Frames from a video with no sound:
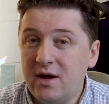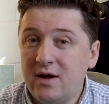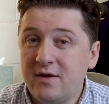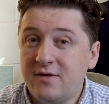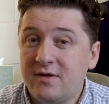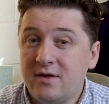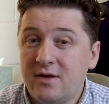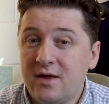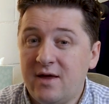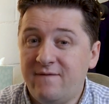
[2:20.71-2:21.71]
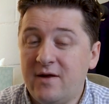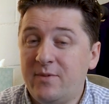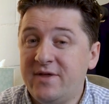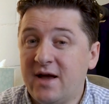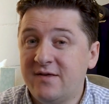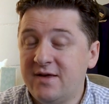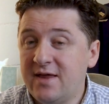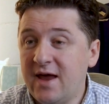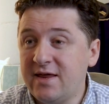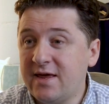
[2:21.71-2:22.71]
As my fellow
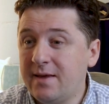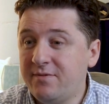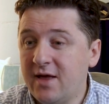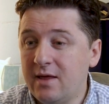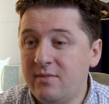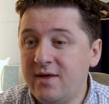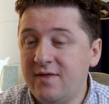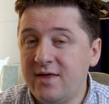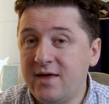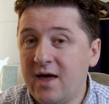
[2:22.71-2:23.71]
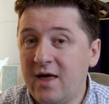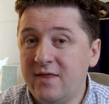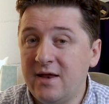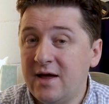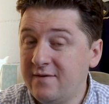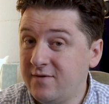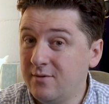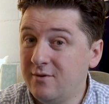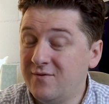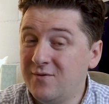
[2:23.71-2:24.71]
Pentaxian Eddie keeps telling me, the live
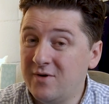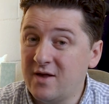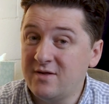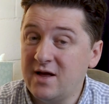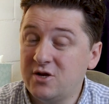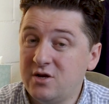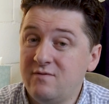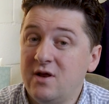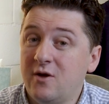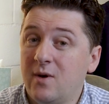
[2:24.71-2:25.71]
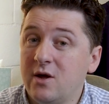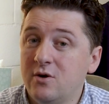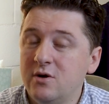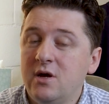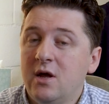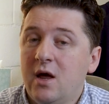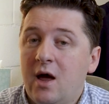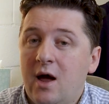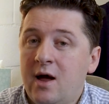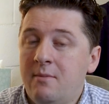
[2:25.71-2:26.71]
view autofocus is actually really quite good.
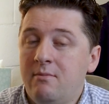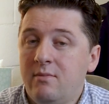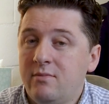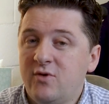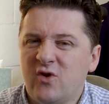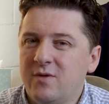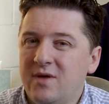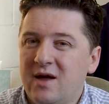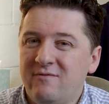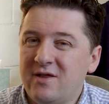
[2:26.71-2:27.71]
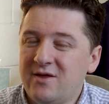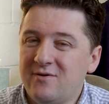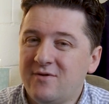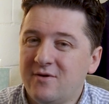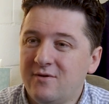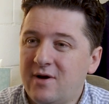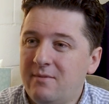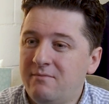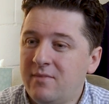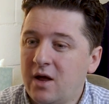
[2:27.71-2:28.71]
It's not something I really use, so
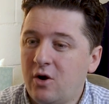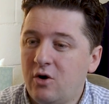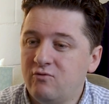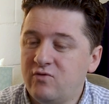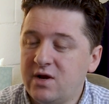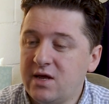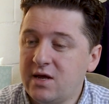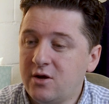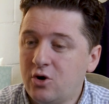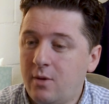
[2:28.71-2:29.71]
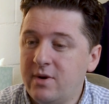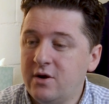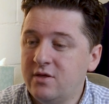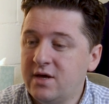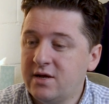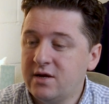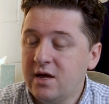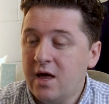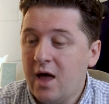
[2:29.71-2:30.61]
I can't really comment on that.